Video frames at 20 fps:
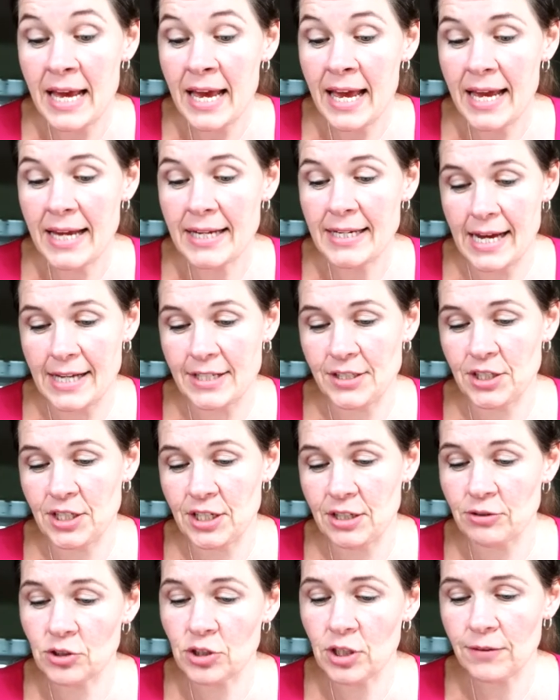It has
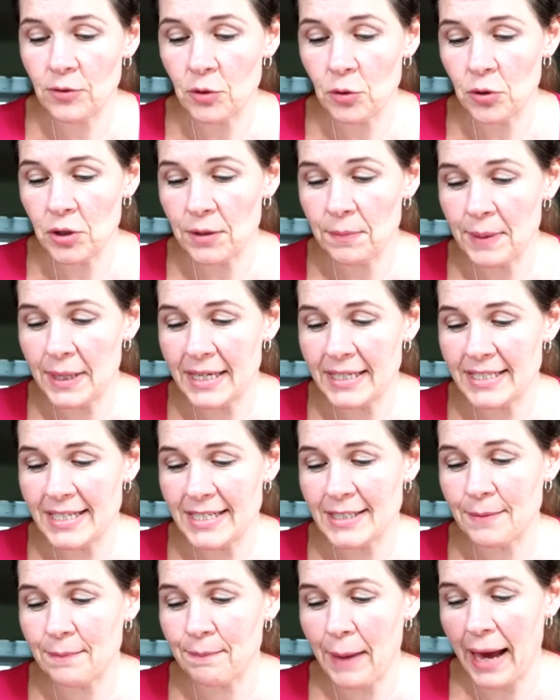children of all abilities
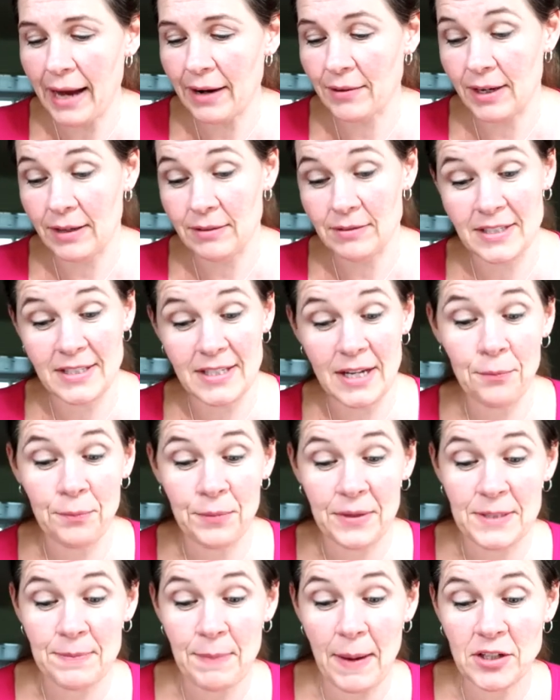and backgrounds, some
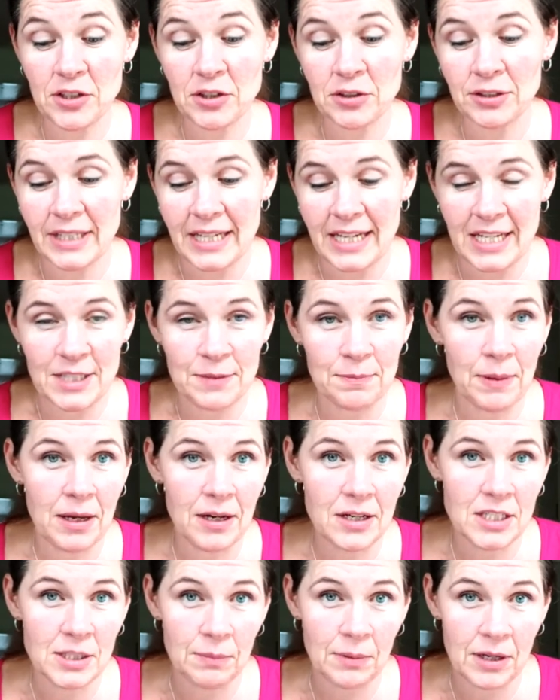with special needs,
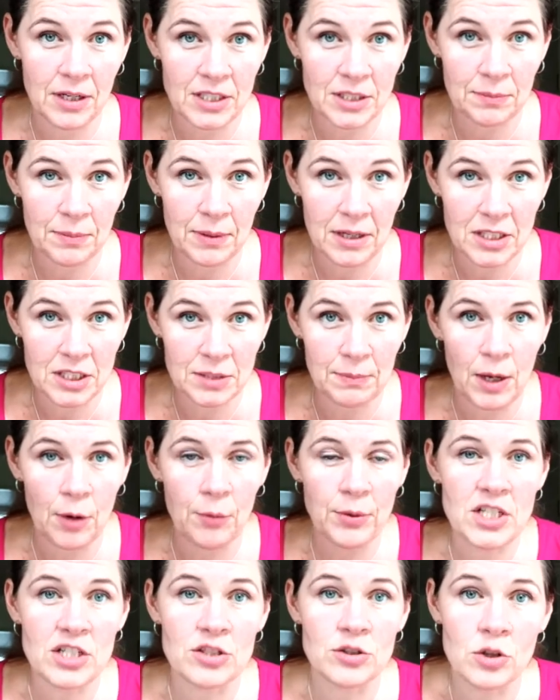blah-de-blah-de-blah-de-blah,
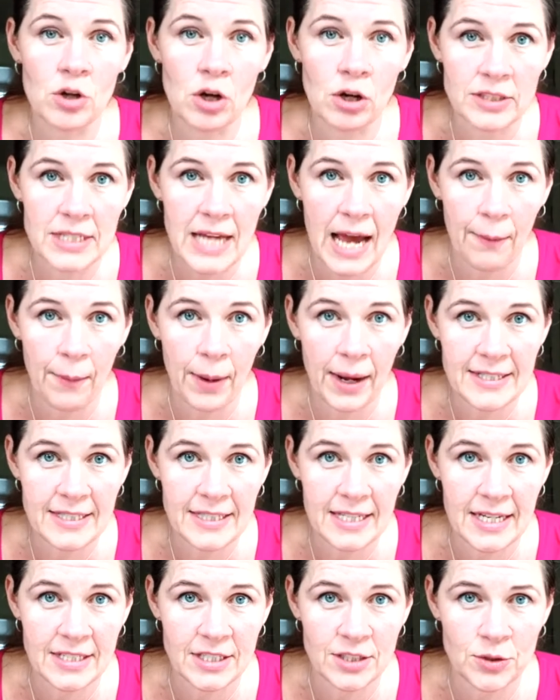which is not how I see
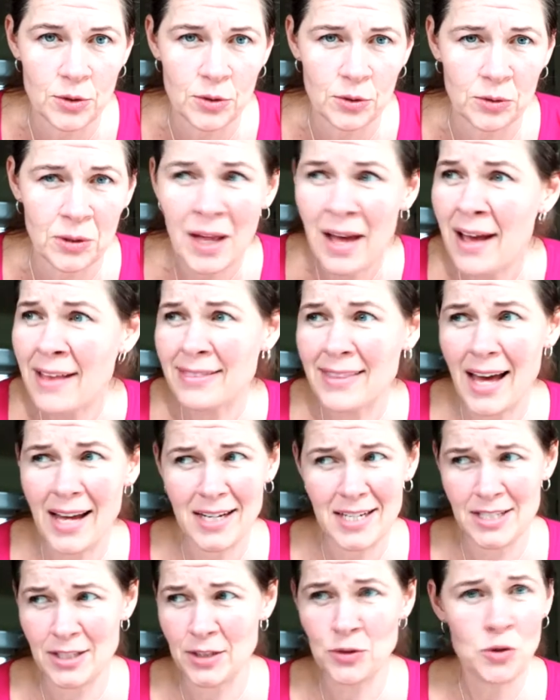it at all. That
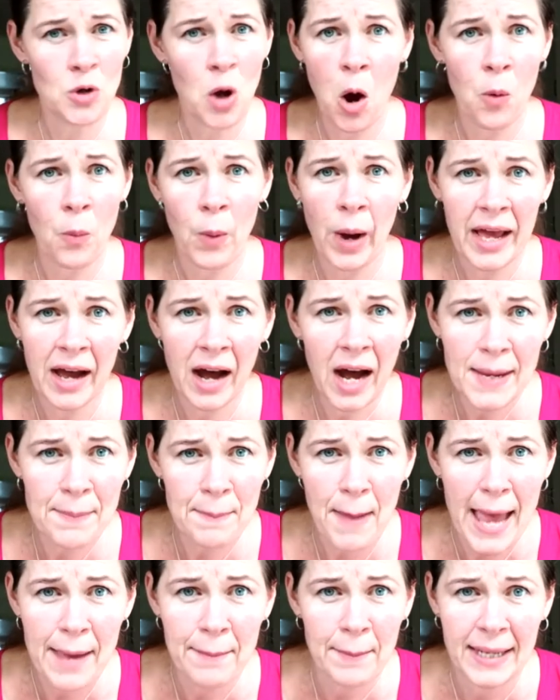is not why I
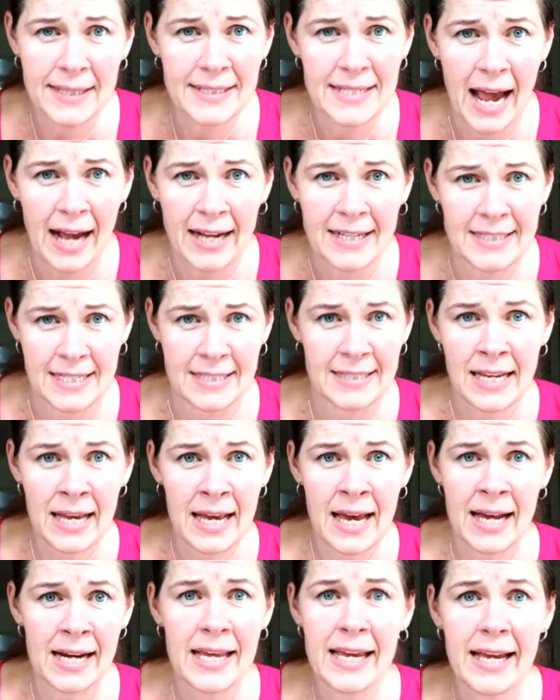pay my taxes,
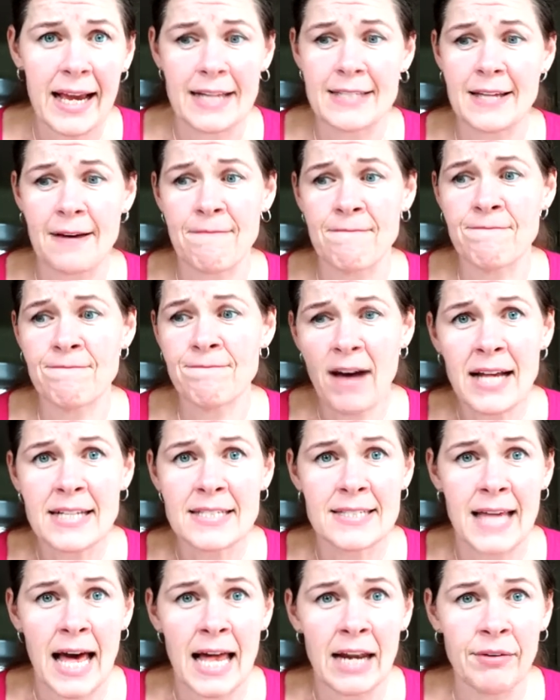and he gets a fat
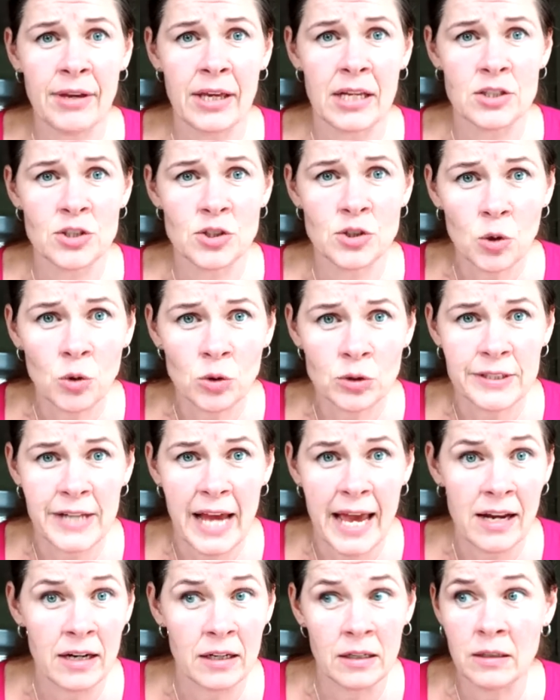salary and a short
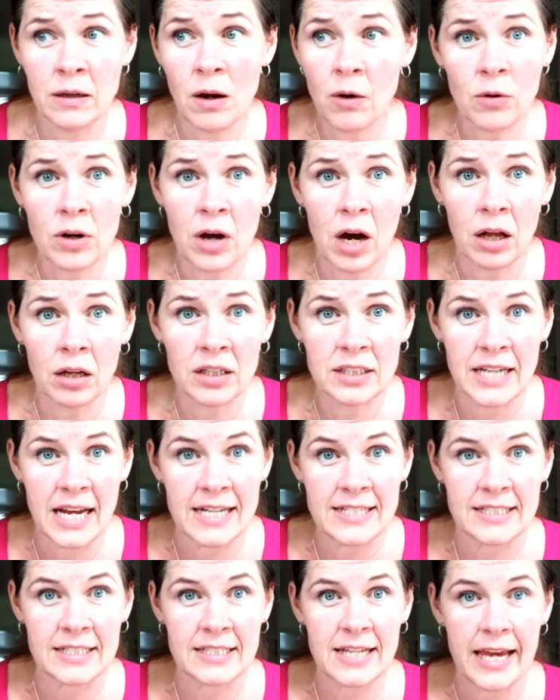day and long
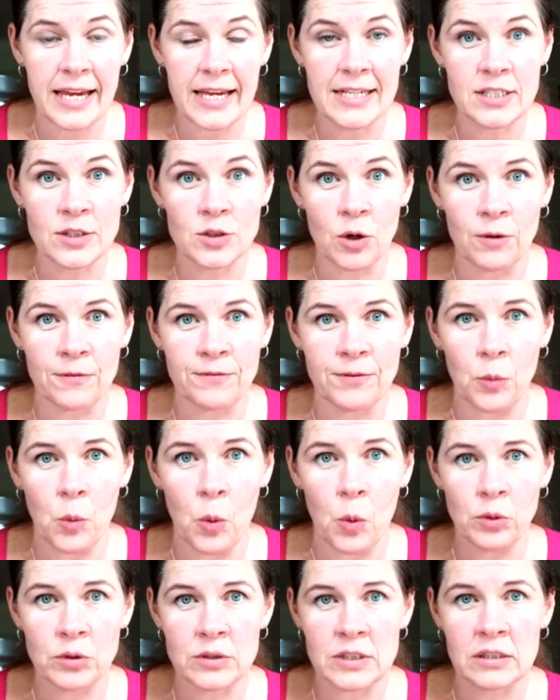holidays to take his dog for
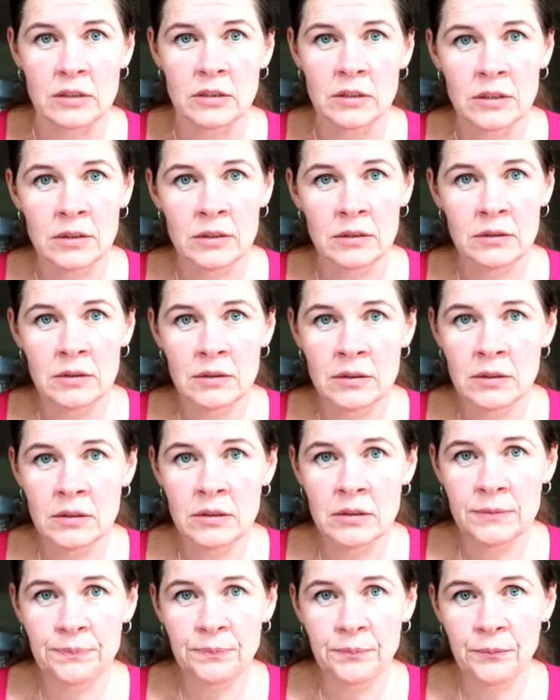walks.
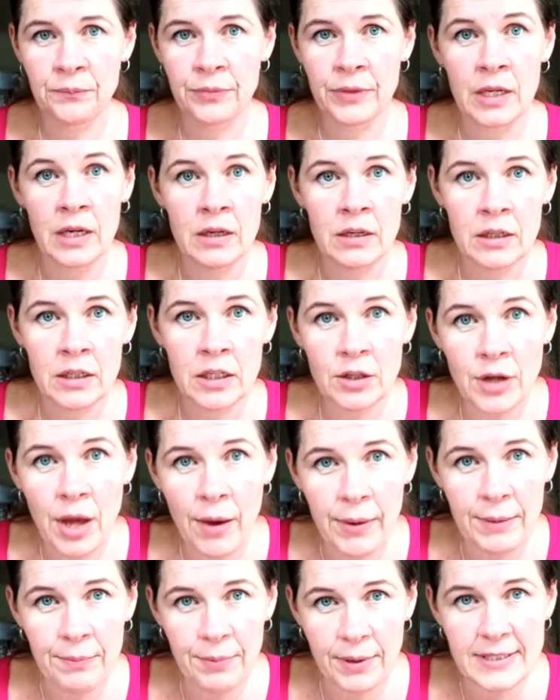You know
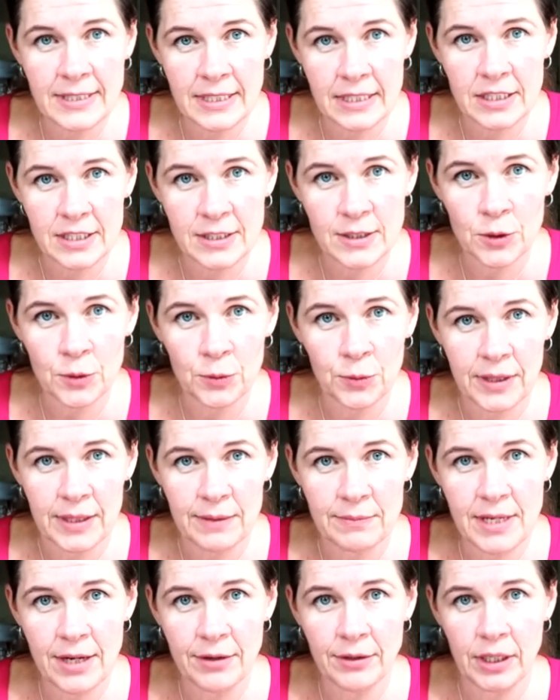he brings it into school with him,
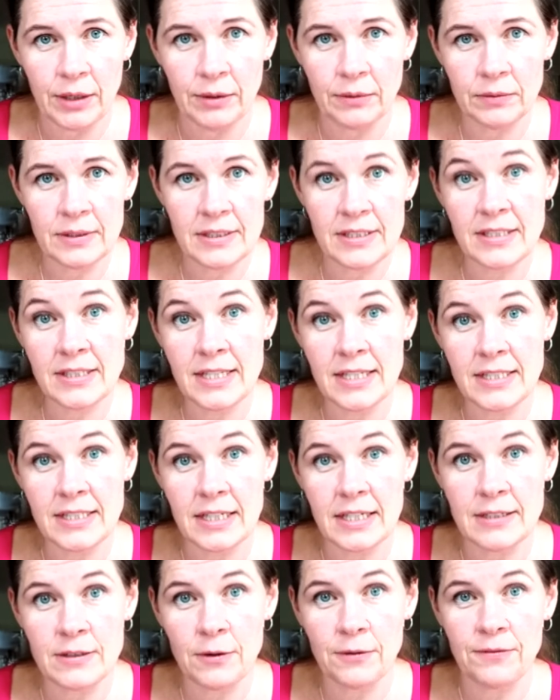don't you? It sits in
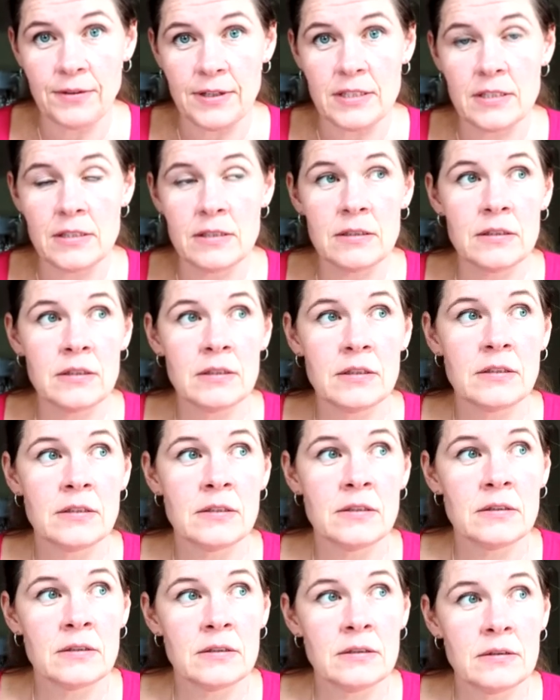his office.
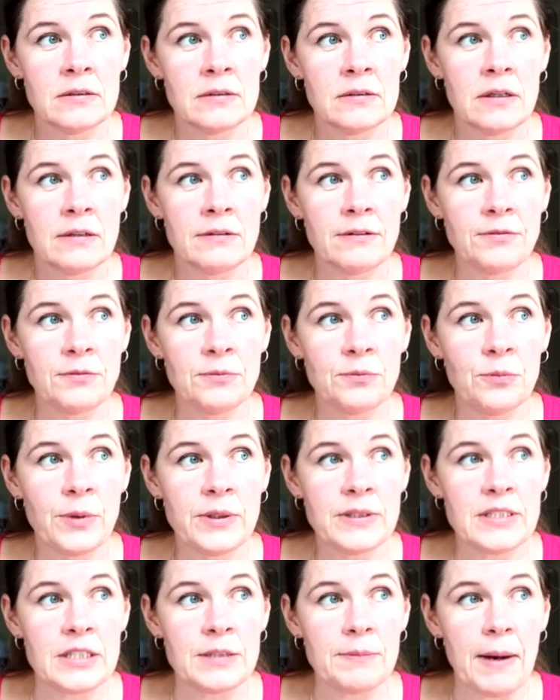I've often
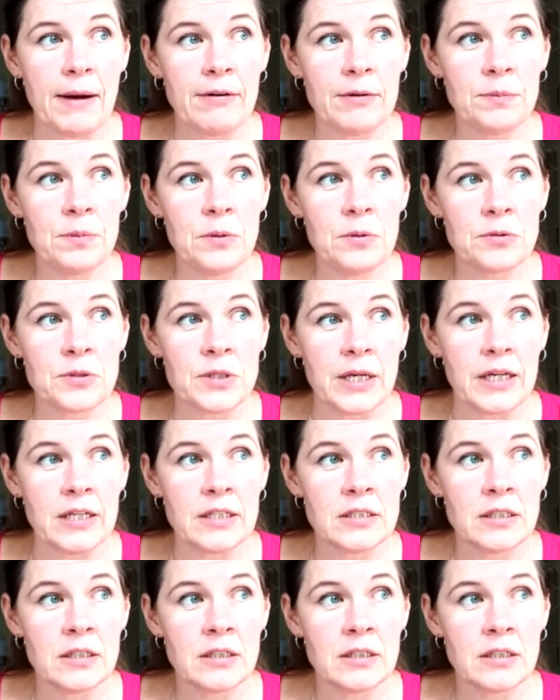wondered about reporting it.